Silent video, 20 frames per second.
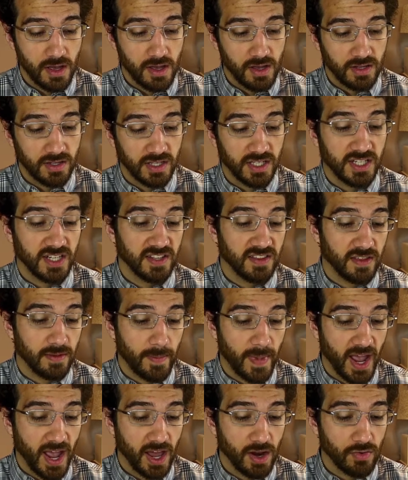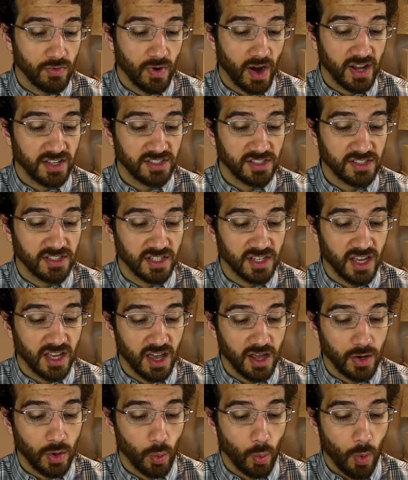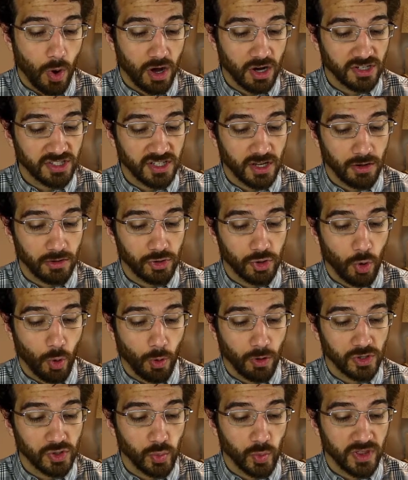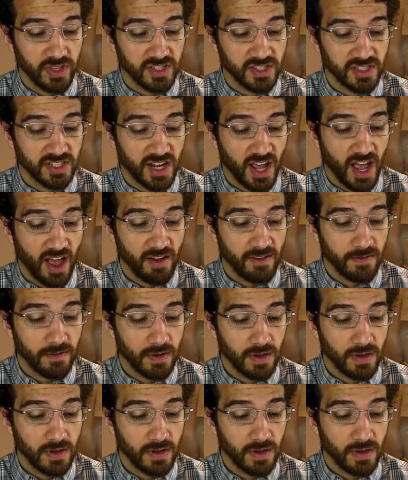then if the man rises again and walks outdoors with his staff,